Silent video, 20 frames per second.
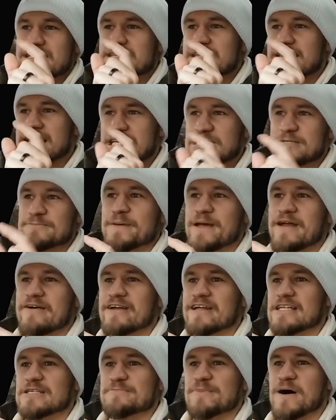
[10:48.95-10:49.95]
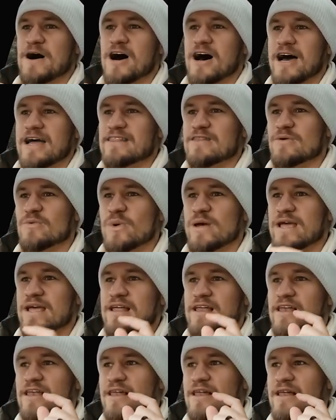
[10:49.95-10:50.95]
experience behind the
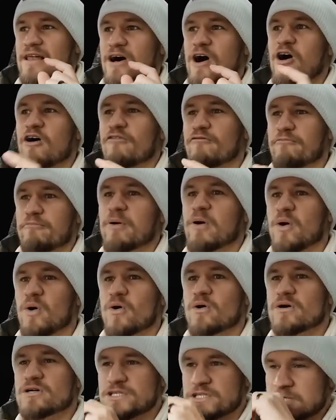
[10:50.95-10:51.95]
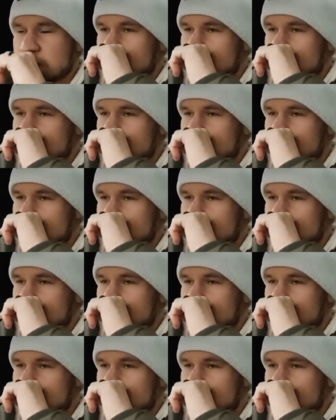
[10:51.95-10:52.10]
wheel of Porsche,